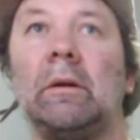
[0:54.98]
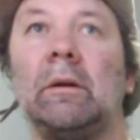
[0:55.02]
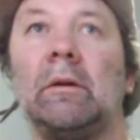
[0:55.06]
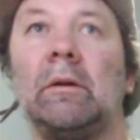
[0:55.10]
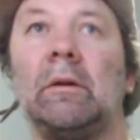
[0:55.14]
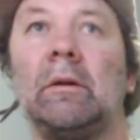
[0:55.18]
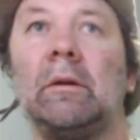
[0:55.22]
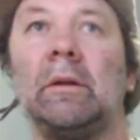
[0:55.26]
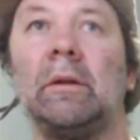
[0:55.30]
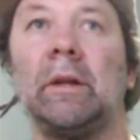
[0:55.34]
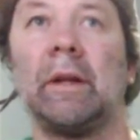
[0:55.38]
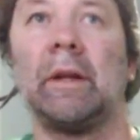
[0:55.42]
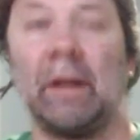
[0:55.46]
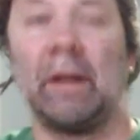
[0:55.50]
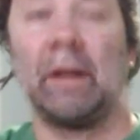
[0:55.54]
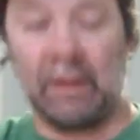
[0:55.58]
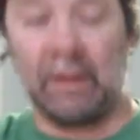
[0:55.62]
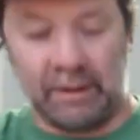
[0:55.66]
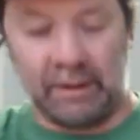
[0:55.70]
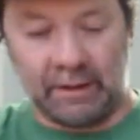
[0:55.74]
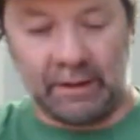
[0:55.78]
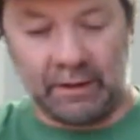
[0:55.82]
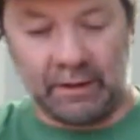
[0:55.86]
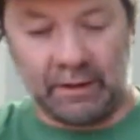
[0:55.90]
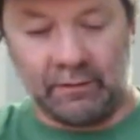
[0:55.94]
they can
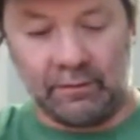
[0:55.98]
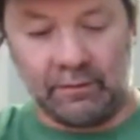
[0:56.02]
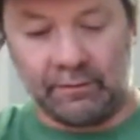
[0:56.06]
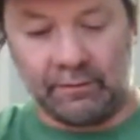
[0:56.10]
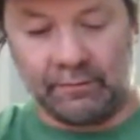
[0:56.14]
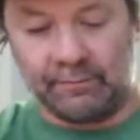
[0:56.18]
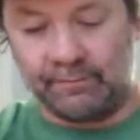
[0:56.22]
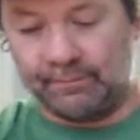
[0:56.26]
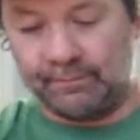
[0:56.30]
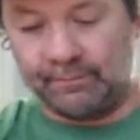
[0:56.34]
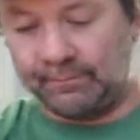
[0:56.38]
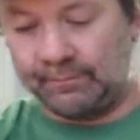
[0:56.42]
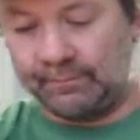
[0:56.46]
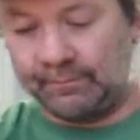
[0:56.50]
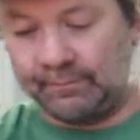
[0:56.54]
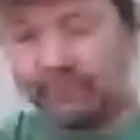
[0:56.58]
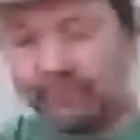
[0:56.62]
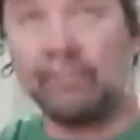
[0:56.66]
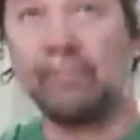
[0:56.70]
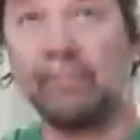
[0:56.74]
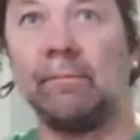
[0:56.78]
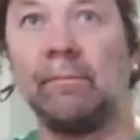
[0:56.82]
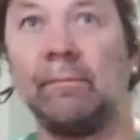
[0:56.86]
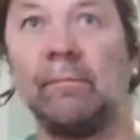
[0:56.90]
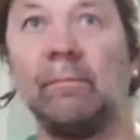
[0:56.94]
hang out and
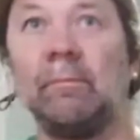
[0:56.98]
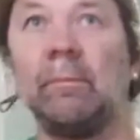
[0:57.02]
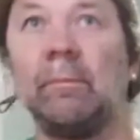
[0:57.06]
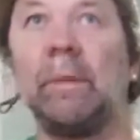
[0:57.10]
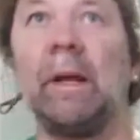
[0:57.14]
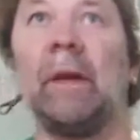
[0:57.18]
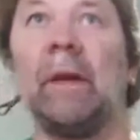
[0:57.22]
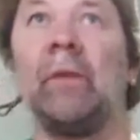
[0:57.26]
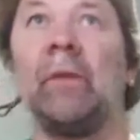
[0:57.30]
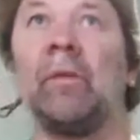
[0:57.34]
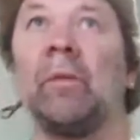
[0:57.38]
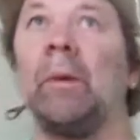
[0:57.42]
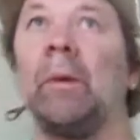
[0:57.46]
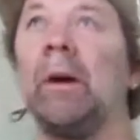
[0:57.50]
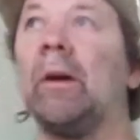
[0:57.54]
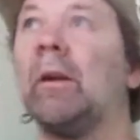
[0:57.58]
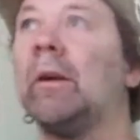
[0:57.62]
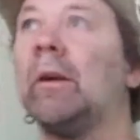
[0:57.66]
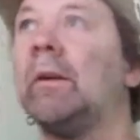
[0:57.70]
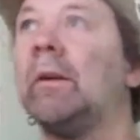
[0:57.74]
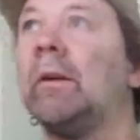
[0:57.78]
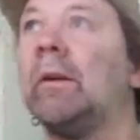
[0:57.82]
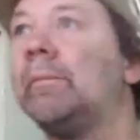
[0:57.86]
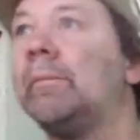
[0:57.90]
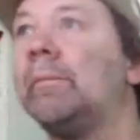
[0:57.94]
BS about
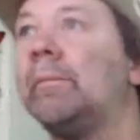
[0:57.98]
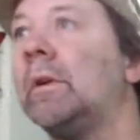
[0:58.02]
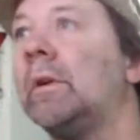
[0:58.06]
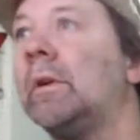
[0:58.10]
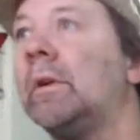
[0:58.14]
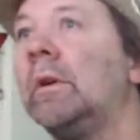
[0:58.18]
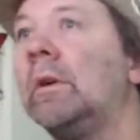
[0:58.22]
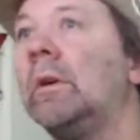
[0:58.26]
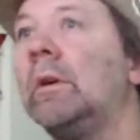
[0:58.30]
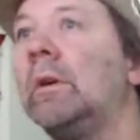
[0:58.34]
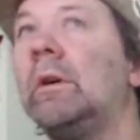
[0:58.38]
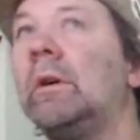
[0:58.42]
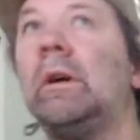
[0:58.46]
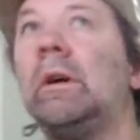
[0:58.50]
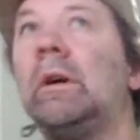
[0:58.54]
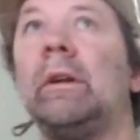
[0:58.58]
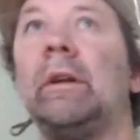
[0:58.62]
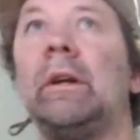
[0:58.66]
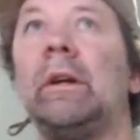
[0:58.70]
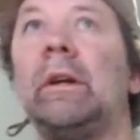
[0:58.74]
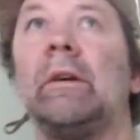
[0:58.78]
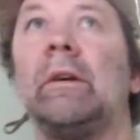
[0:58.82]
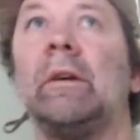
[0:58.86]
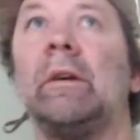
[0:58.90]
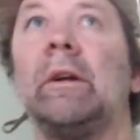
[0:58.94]
it. And
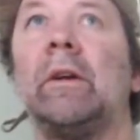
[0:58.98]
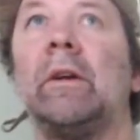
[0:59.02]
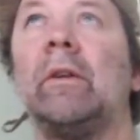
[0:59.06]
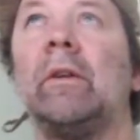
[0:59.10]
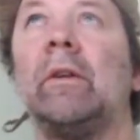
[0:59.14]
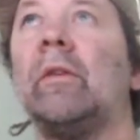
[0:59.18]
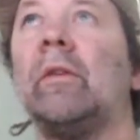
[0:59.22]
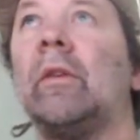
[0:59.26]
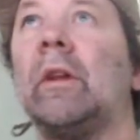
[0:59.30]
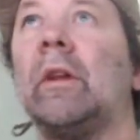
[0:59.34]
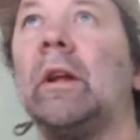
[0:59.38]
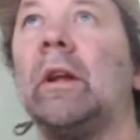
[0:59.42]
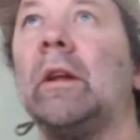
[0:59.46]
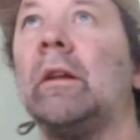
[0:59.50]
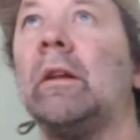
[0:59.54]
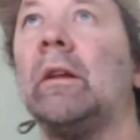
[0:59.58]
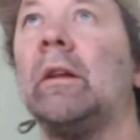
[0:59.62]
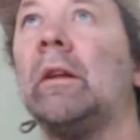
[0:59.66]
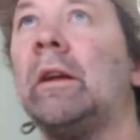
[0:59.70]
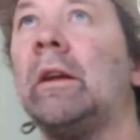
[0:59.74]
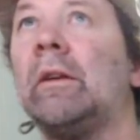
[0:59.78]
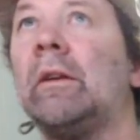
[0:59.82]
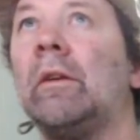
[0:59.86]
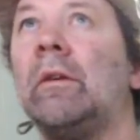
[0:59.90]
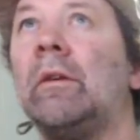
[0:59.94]
there is the
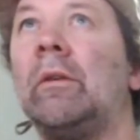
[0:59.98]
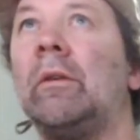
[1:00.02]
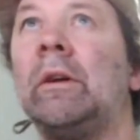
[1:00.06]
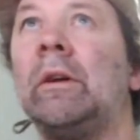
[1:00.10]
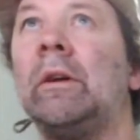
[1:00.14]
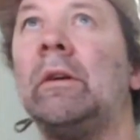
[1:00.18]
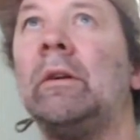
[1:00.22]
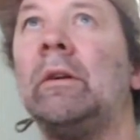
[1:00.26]
link to it